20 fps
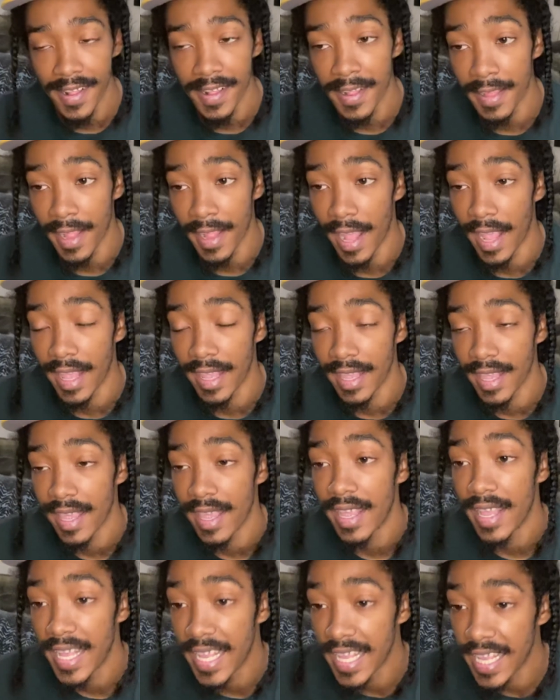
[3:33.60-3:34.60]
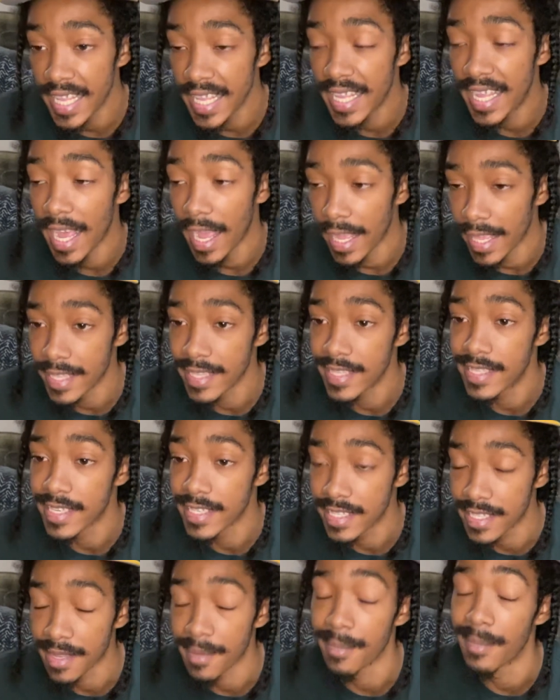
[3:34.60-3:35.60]
Like, he got into
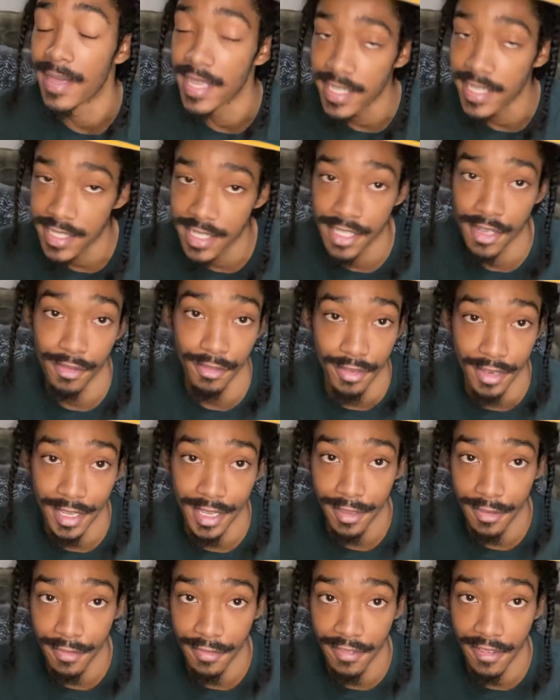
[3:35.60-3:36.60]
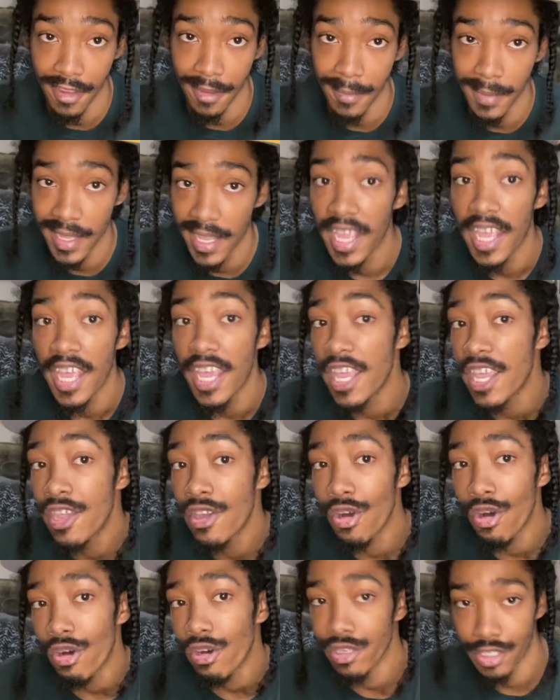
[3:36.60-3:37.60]
some history, you feel me? He
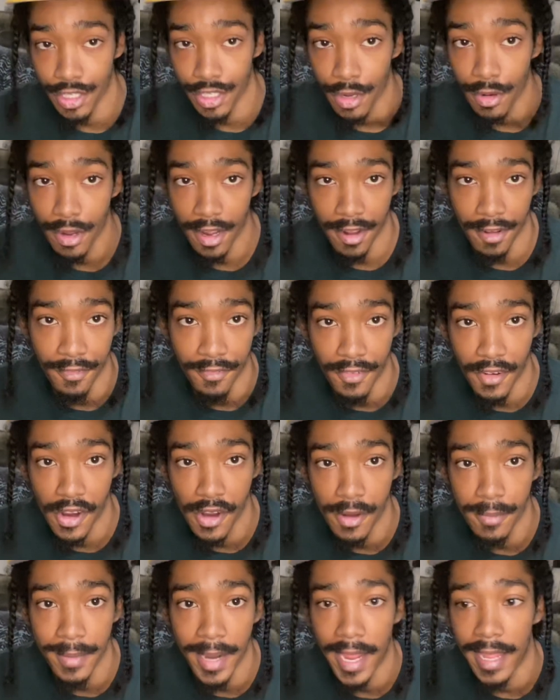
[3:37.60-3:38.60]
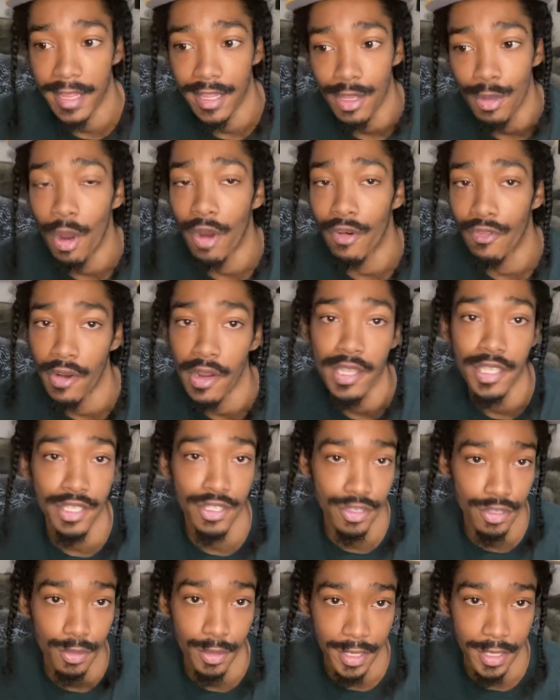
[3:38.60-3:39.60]
also confirmed that URL is
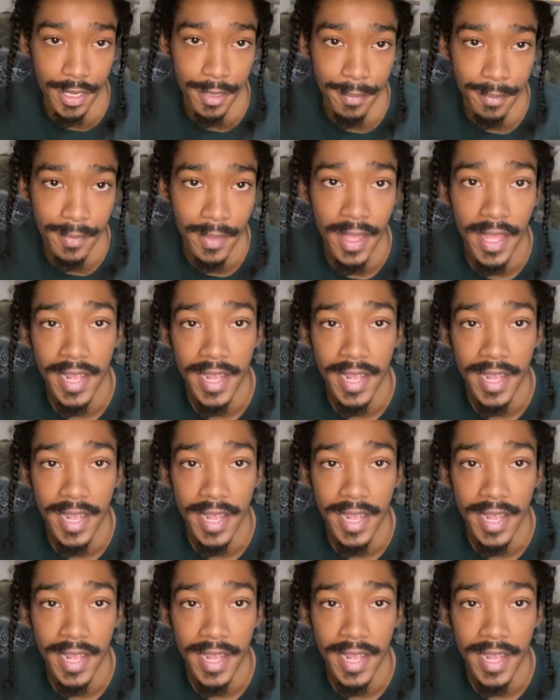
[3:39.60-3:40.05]
suing him.